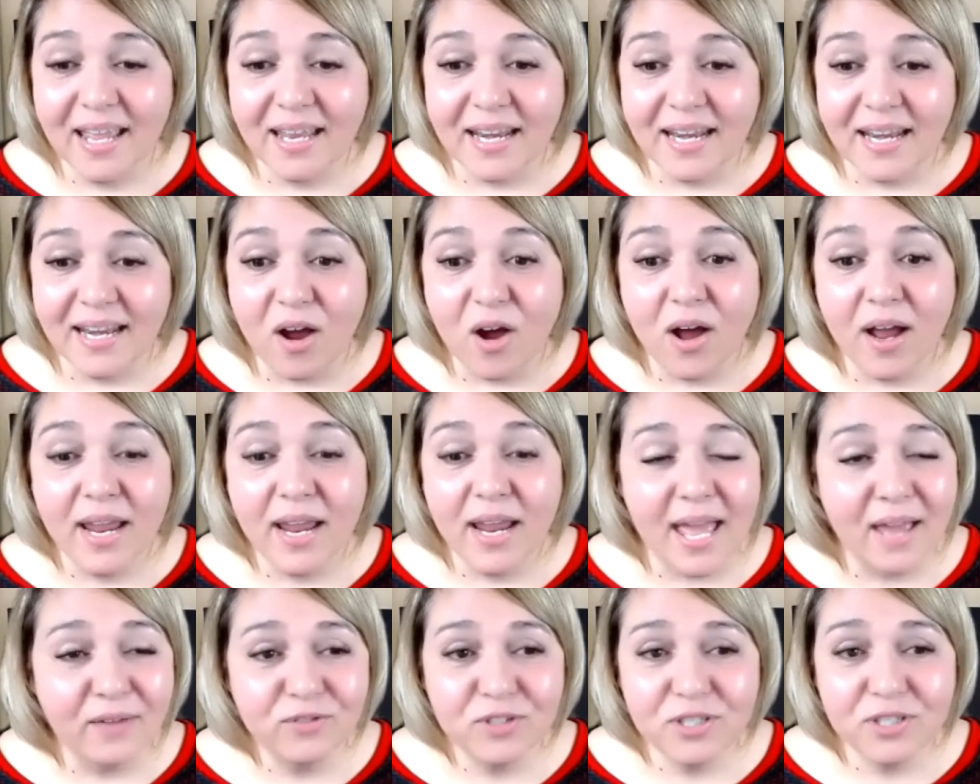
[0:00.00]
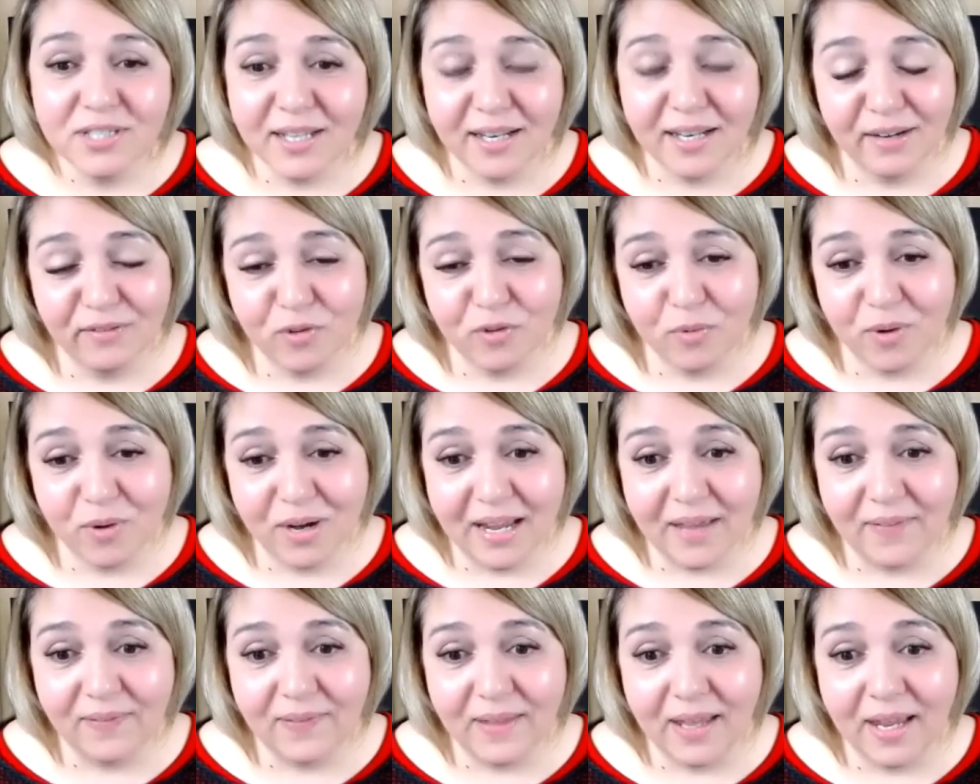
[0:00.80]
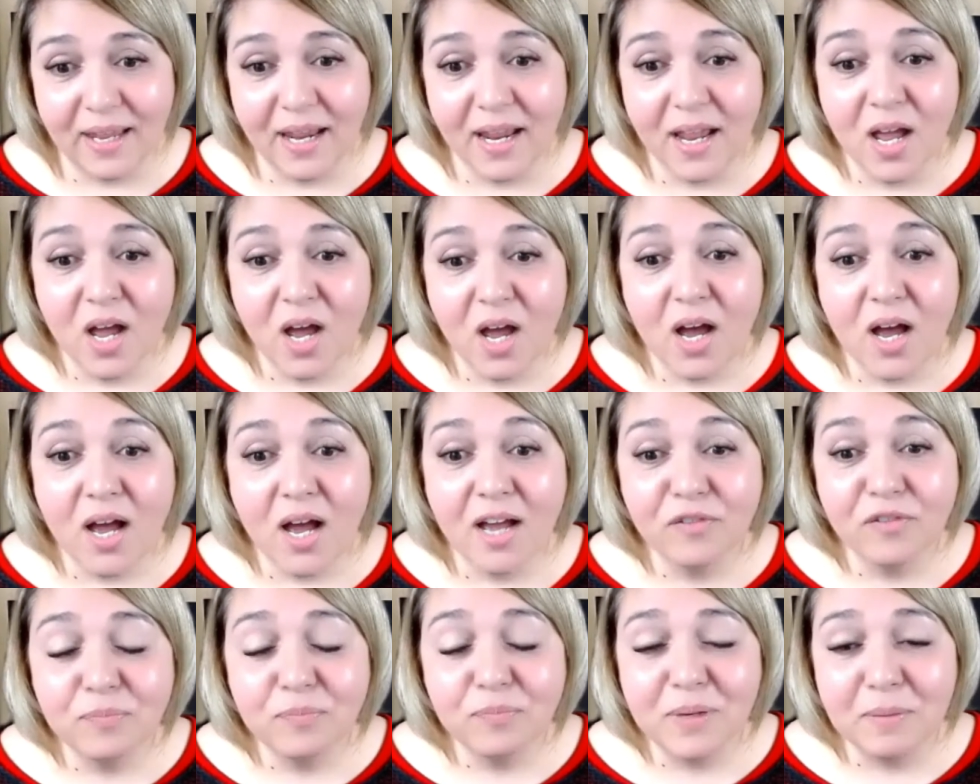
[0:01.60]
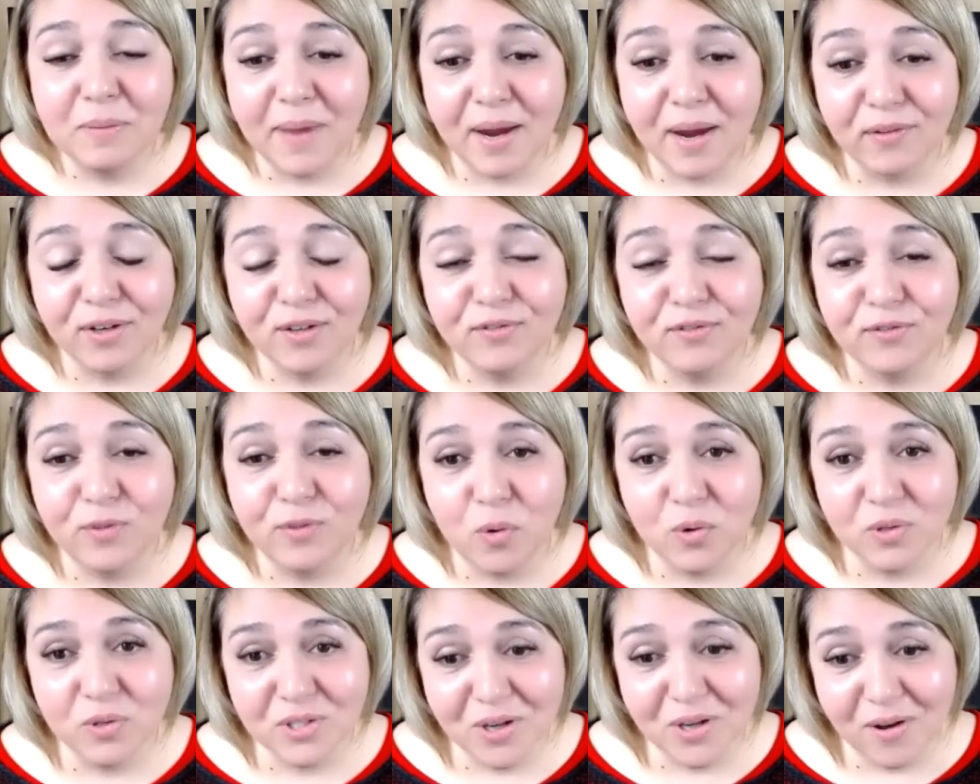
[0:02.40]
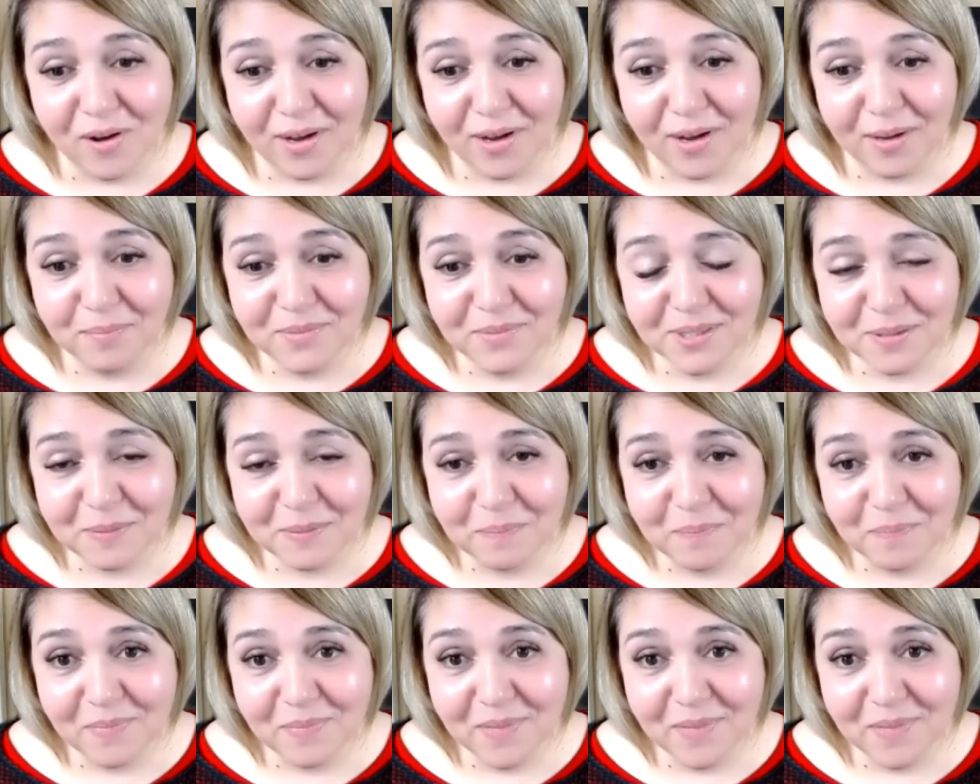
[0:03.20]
Now, I have to tell everyone out there, I've been married 4 times.